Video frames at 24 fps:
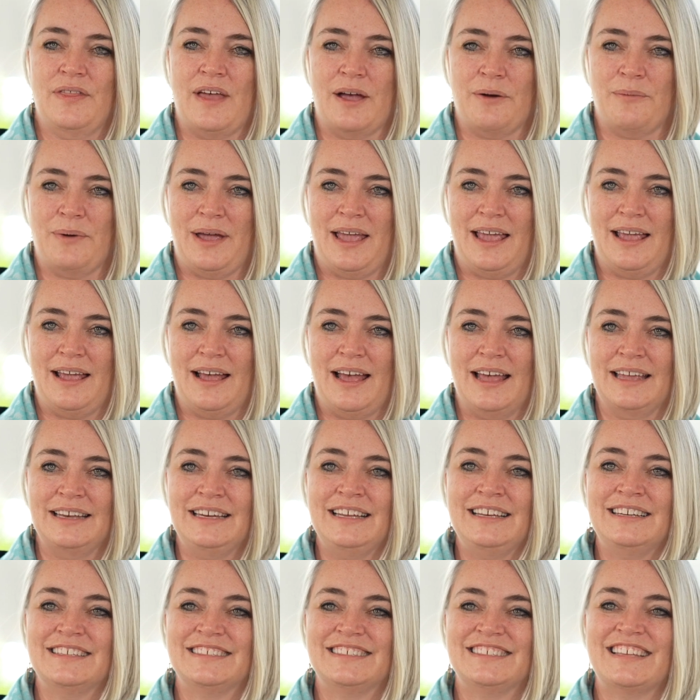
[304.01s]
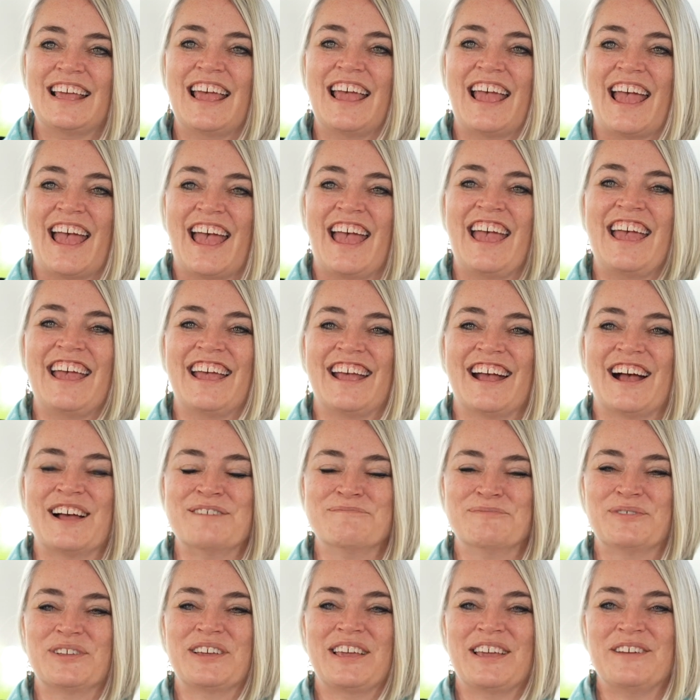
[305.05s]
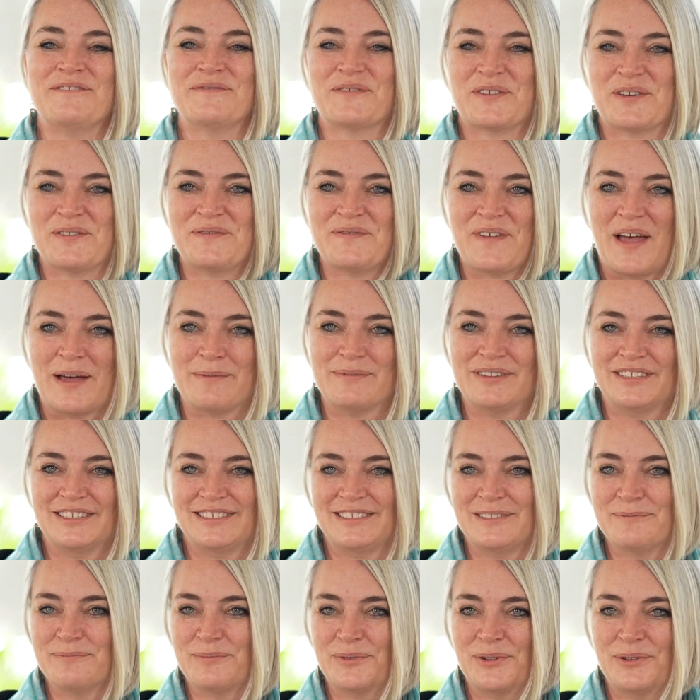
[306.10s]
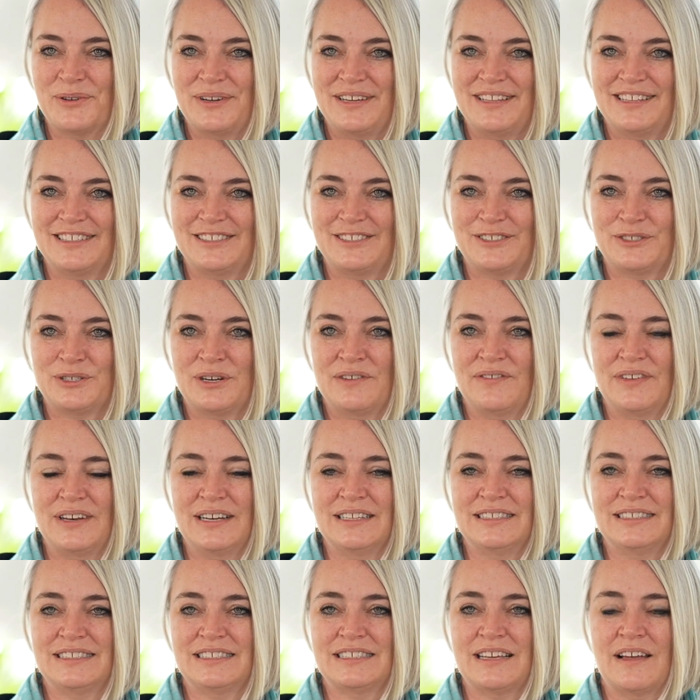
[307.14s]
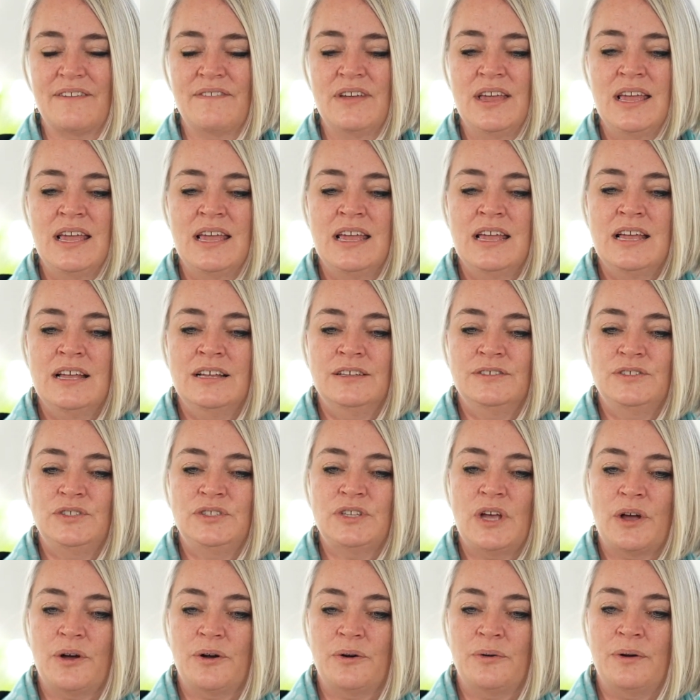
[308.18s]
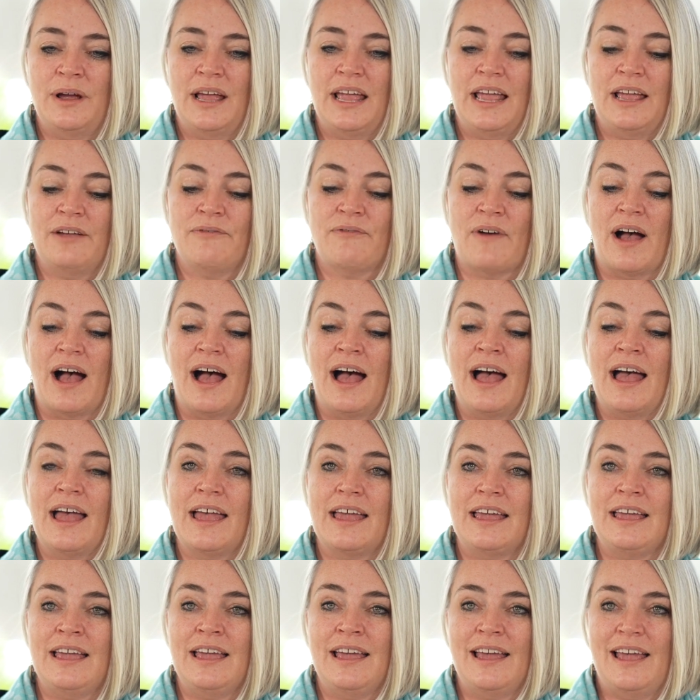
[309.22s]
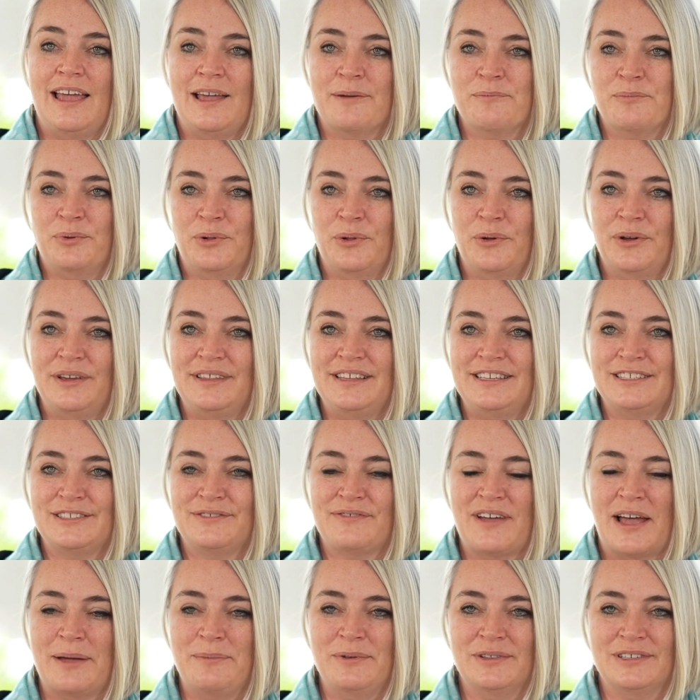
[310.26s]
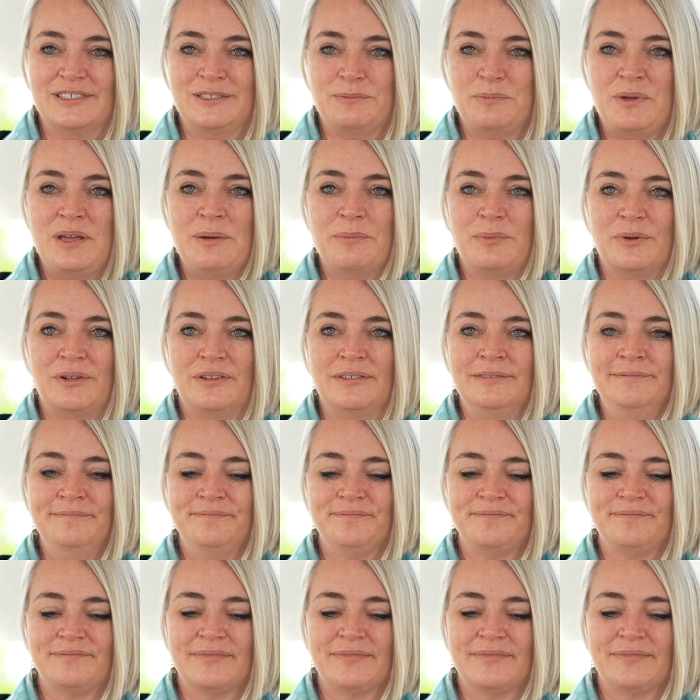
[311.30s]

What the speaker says: that way. I need to say, hey, I'm looking for a fabulous employee that's driven and stuff. So if I employ these fabulous people